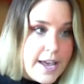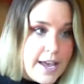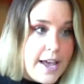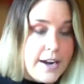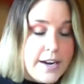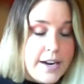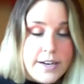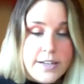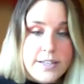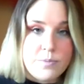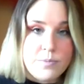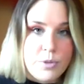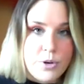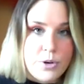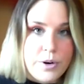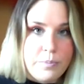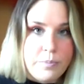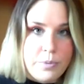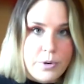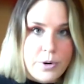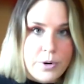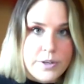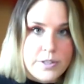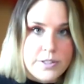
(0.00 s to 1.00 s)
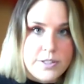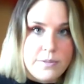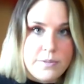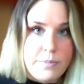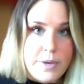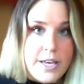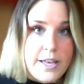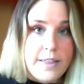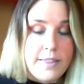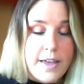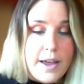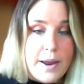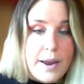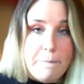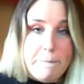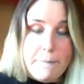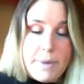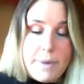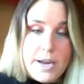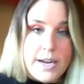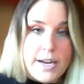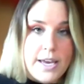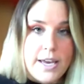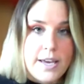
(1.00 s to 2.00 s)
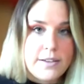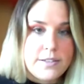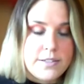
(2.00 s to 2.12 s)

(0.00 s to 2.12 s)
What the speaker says: And it is more important to me than money.